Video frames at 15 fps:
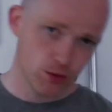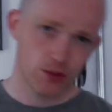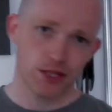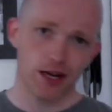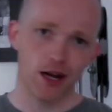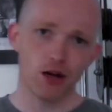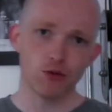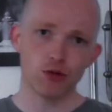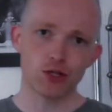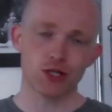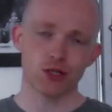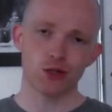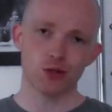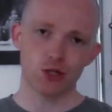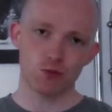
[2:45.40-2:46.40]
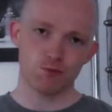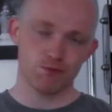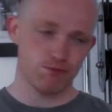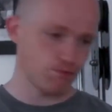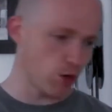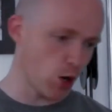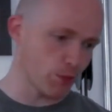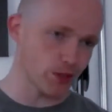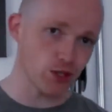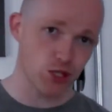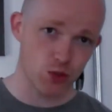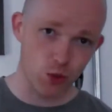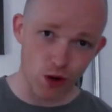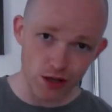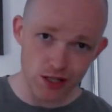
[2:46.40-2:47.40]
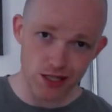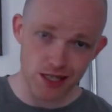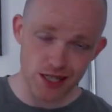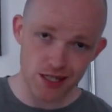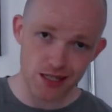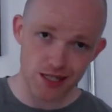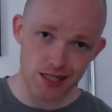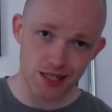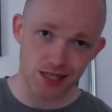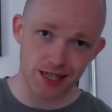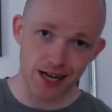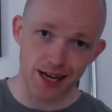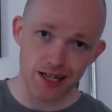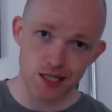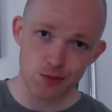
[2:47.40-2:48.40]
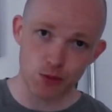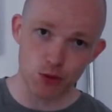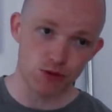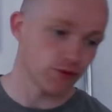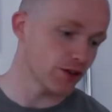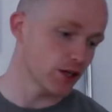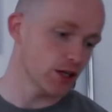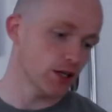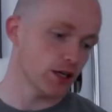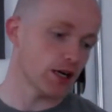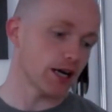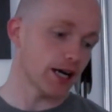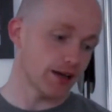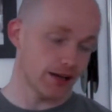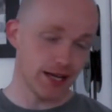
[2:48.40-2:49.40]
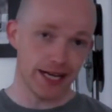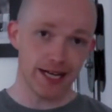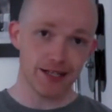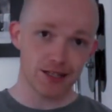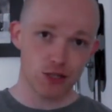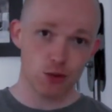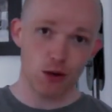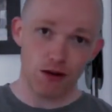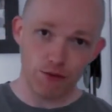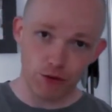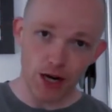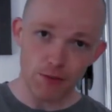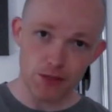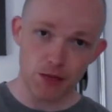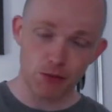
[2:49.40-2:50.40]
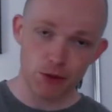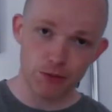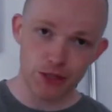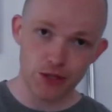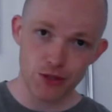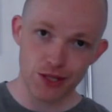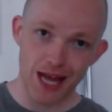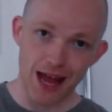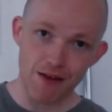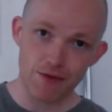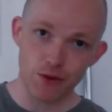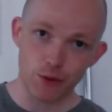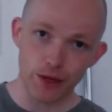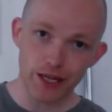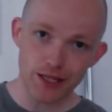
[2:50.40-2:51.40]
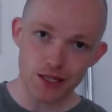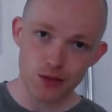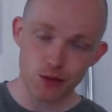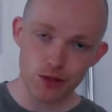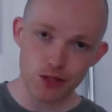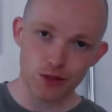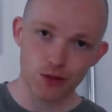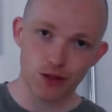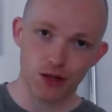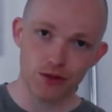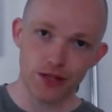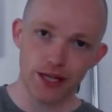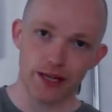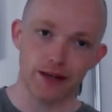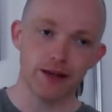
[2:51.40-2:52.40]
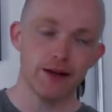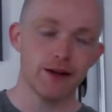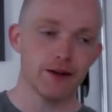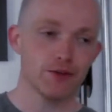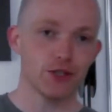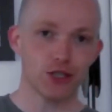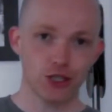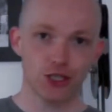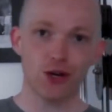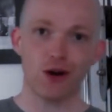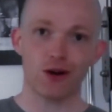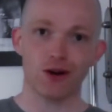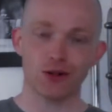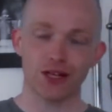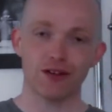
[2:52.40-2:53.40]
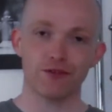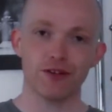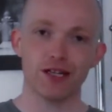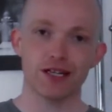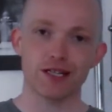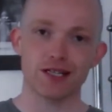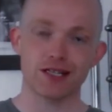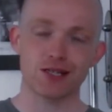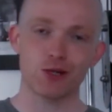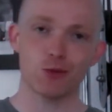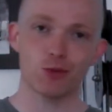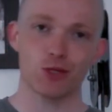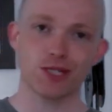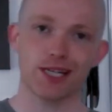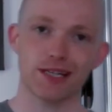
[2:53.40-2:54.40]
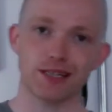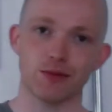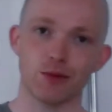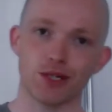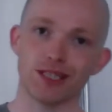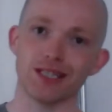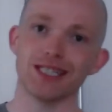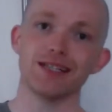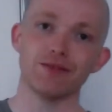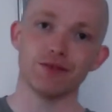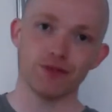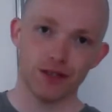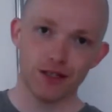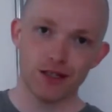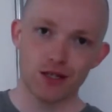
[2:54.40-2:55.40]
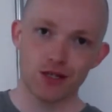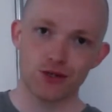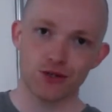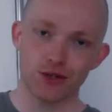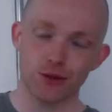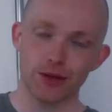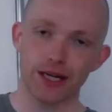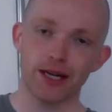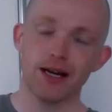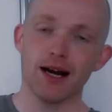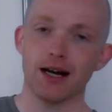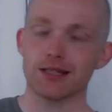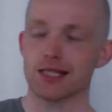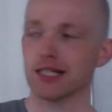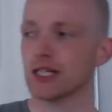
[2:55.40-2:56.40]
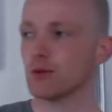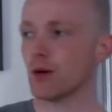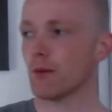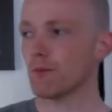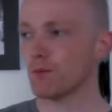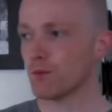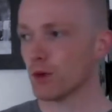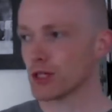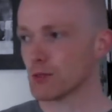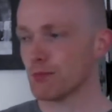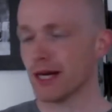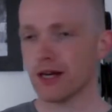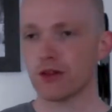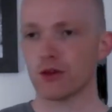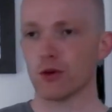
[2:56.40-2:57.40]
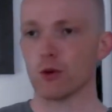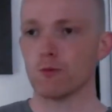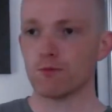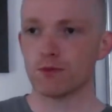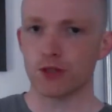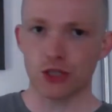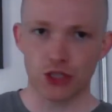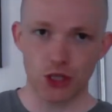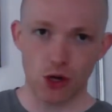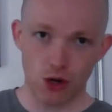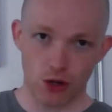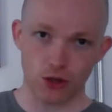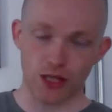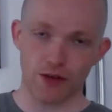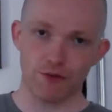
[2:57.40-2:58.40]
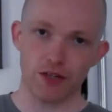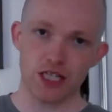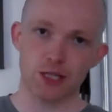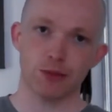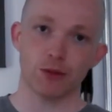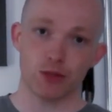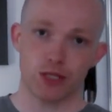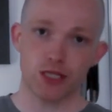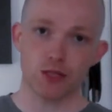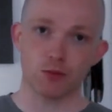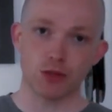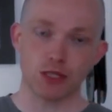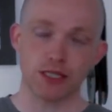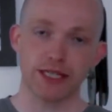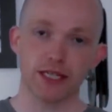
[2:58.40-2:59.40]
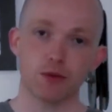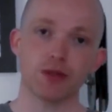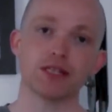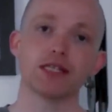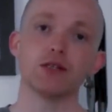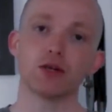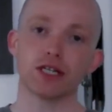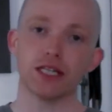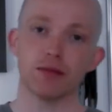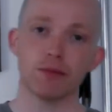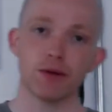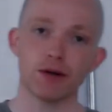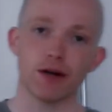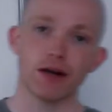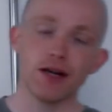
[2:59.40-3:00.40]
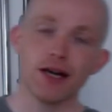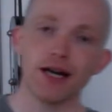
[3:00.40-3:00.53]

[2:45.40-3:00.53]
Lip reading: the hell, Russ, you know, barbell squats, that's a guy's move. 8 to 12 reps, I'm going to be using heavy weights, what's going on there? The shock on their face, it's almost like they want to leave straight away. I'll tell you what's better though, the shock on their face about 6 months later when they look in the mirror